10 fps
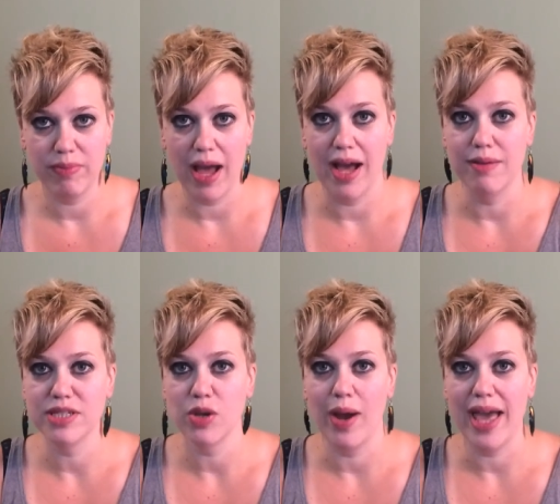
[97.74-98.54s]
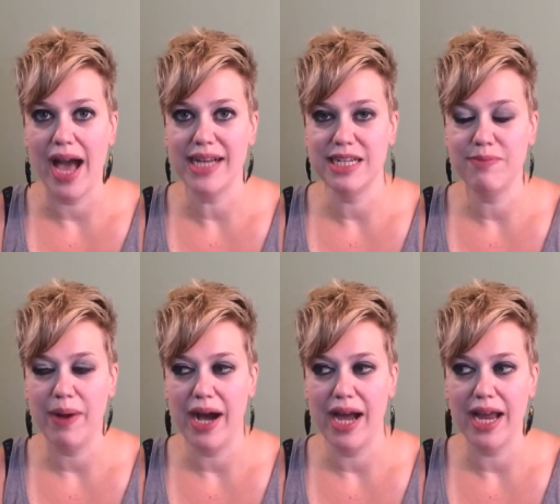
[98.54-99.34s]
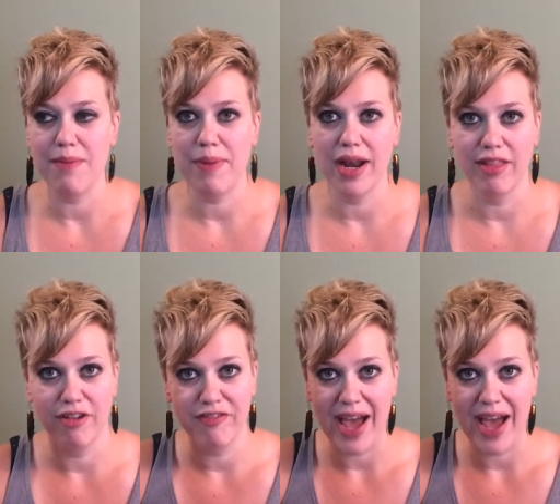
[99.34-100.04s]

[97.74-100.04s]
um, so I, I did buy, I bought a little